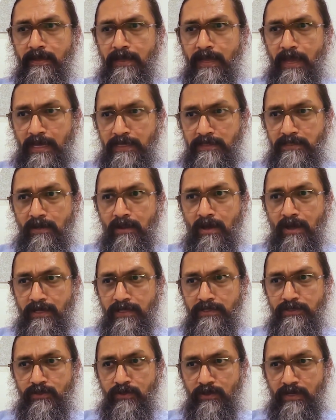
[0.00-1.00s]
As
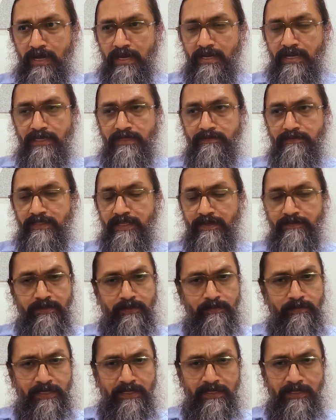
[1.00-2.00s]
long as you connect with
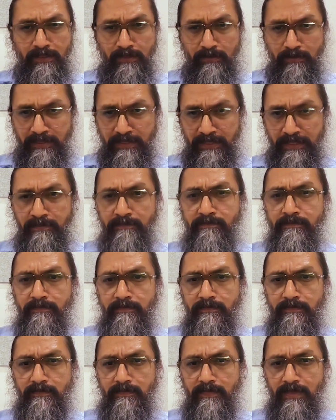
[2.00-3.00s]
everybody in your team
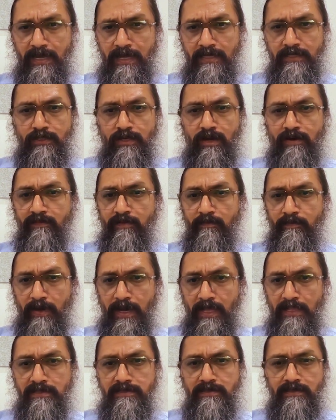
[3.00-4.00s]
and you have a
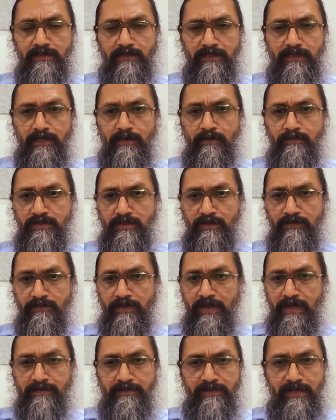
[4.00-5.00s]
pulse in terms of
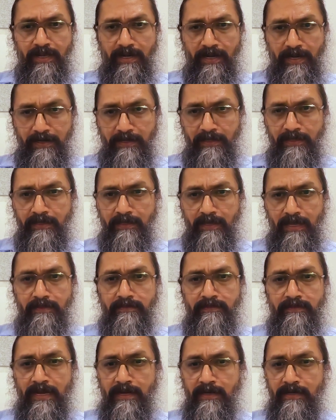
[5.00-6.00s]
where they are heading,
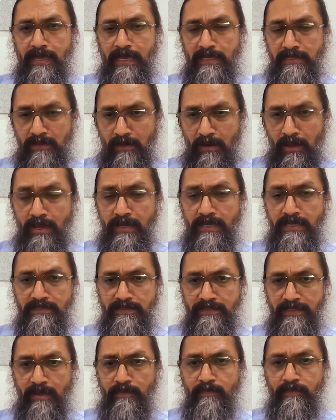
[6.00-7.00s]
and that as long
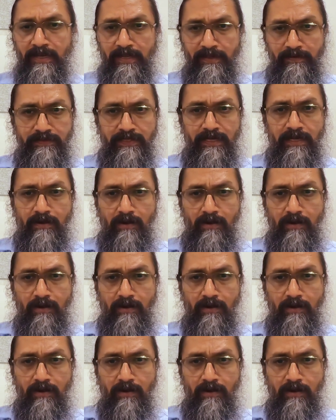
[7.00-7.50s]
as they believe they are